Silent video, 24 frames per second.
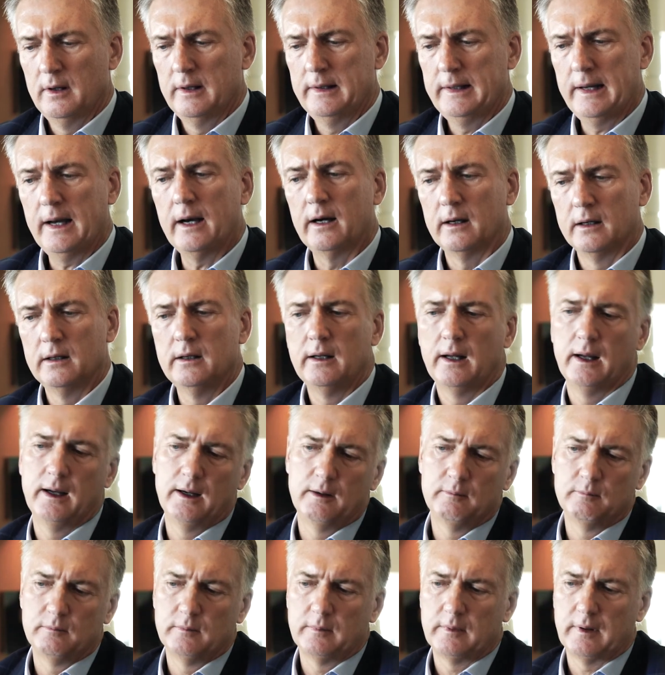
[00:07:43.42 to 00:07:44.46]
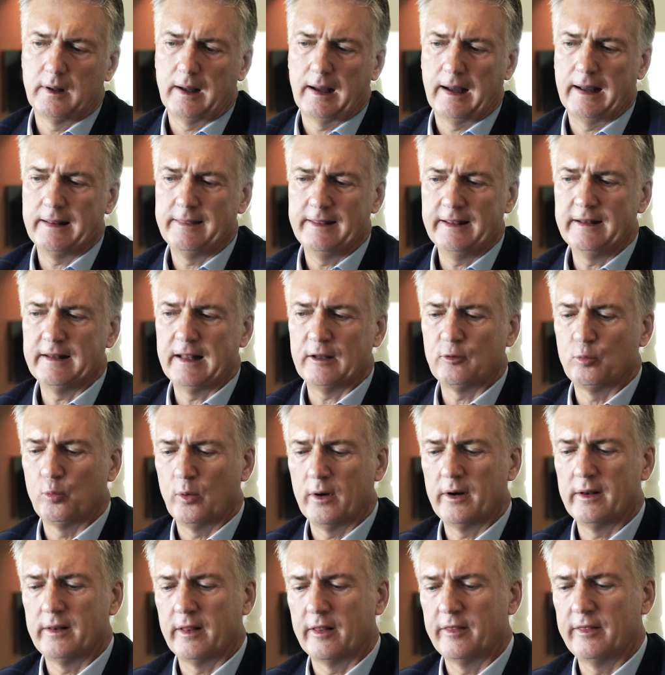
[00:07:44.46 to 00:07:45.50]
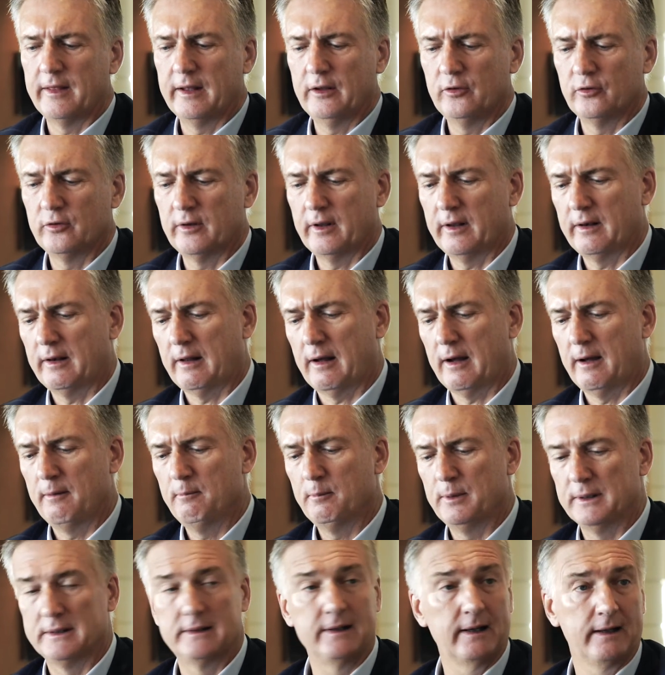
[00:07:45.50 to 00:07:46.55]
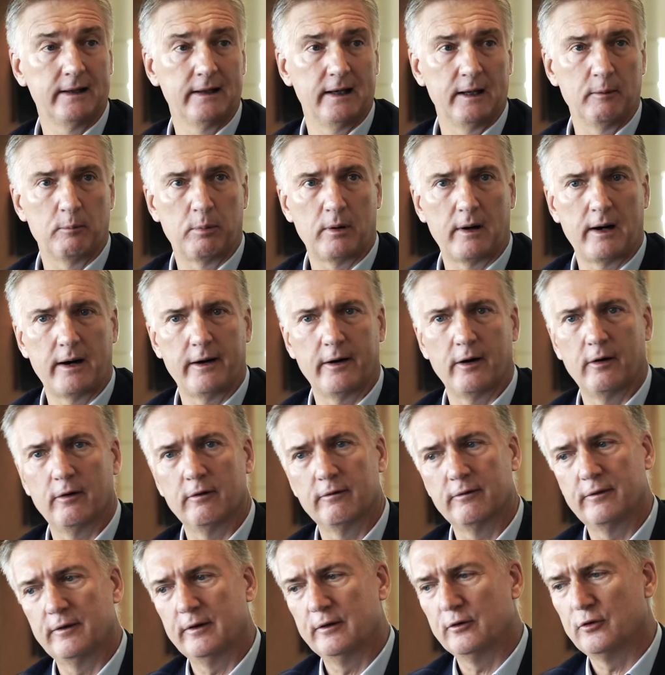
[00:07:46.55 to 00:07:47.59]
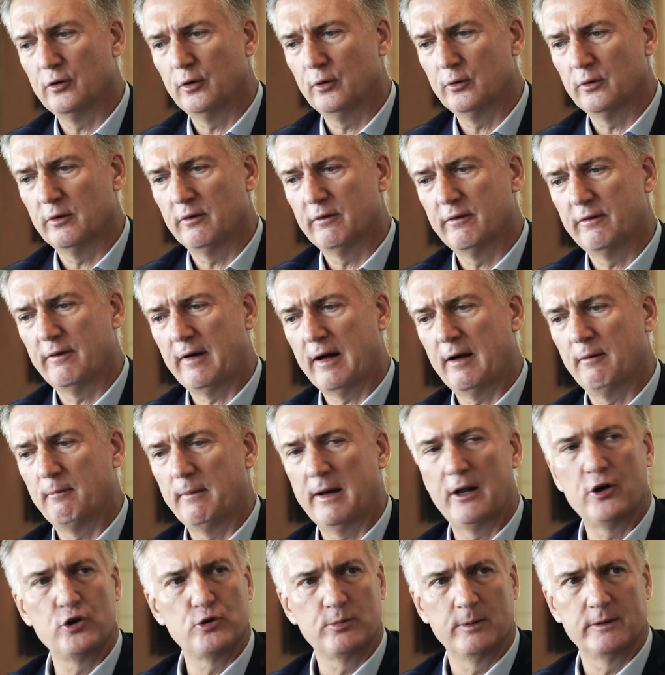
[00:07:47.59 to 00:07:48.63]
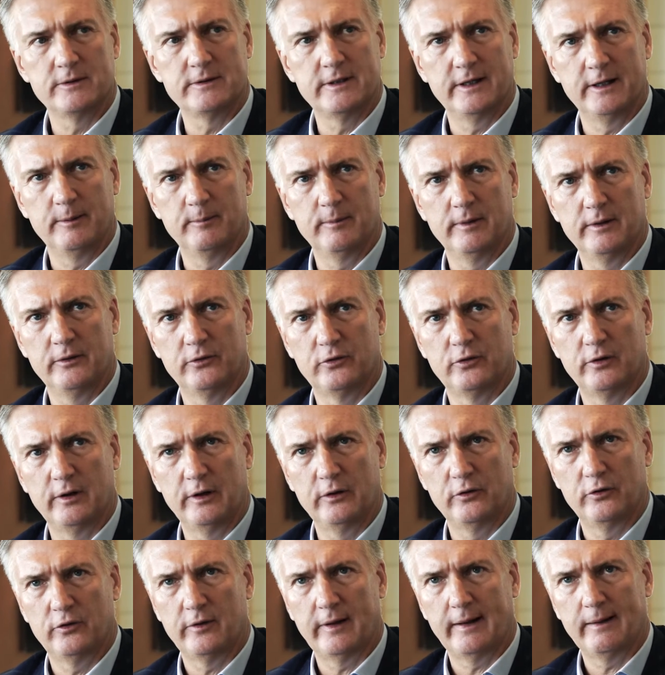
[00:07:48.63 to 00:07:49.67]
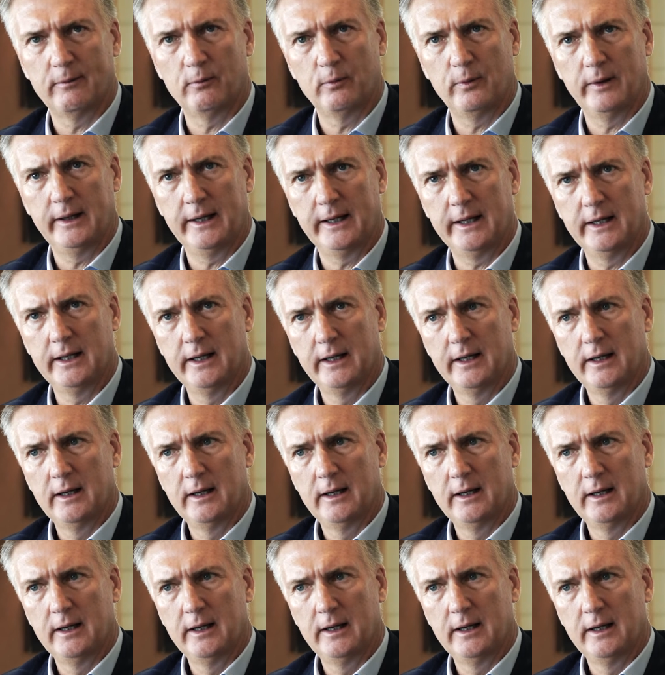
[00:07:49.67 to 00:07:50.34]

Yeah, I think that's one of the things that I'm particularly proud of in terms of our management team is that we